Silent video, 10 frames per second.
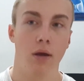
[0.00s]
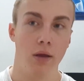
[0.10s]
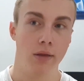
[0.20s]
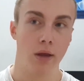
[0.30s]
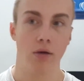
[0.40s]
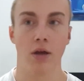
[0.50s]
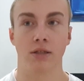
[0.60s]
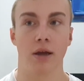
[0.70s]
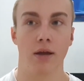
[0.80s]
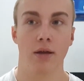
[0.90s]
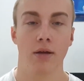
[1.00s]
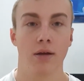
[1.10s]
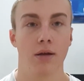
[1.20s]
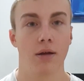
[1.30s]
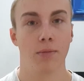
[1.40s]
itte kudasai.
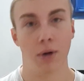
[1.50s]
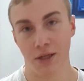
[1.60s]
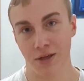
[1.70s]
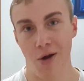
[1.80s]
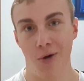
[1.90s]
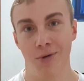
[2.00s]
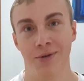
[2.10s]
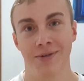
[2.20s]
Please go.